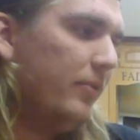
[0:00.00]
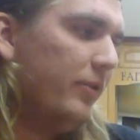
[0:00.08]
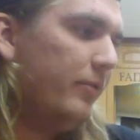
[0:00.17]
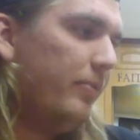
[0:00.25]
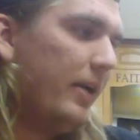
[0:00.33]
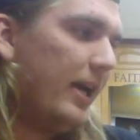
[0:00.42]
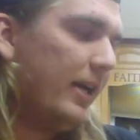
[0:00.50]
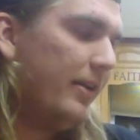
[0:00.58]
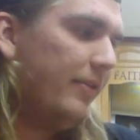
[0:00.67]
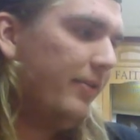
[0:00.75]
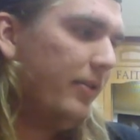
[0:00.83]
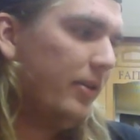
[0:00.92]
move back
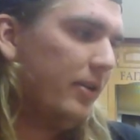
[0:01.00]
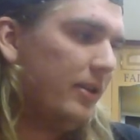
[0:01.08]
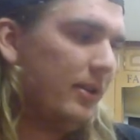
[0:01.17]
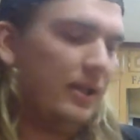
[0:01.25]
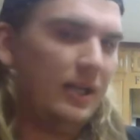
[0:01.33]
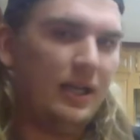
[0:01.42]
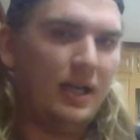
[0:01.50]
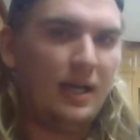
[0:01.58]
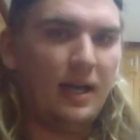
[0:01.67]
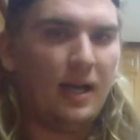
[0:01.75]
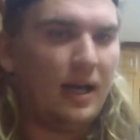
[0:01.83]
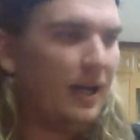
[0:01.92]
and forth.
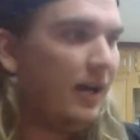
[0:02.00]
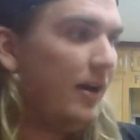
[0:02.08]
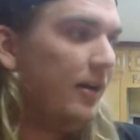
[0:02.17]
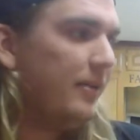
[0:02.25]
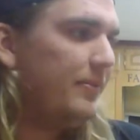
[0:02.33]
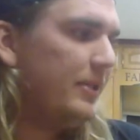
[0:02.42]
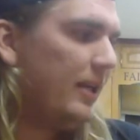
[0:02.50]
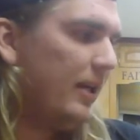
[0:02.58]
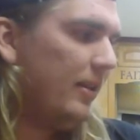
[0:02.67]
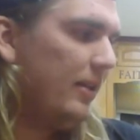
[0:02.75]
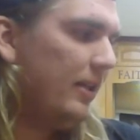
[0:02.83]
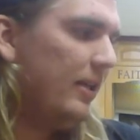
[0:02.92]
I hug him
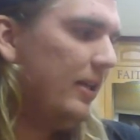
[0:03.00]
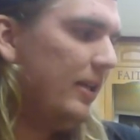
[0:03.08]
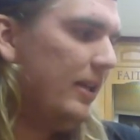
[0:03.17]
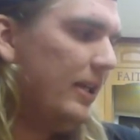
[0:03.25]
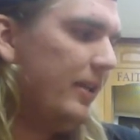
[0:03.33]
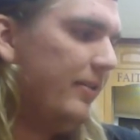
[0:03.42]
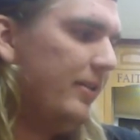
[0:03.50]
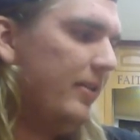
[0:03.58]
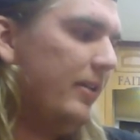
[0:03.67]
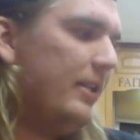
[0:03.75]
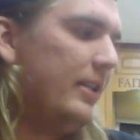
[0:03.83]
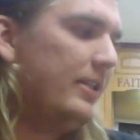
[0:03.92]
tightly, even though
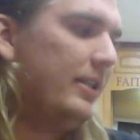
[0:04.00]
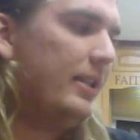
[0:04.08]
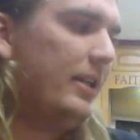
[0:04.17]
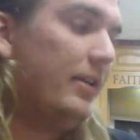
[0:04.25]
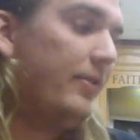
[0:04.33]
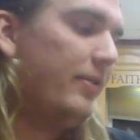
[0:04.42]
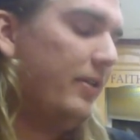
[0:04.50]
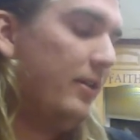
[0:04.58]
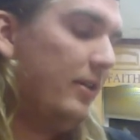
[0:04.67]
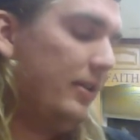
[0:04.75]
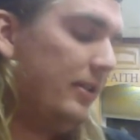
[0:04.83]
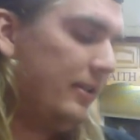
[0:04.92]
he doesn't care for
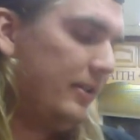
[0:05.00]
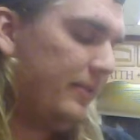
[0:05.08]
hugs.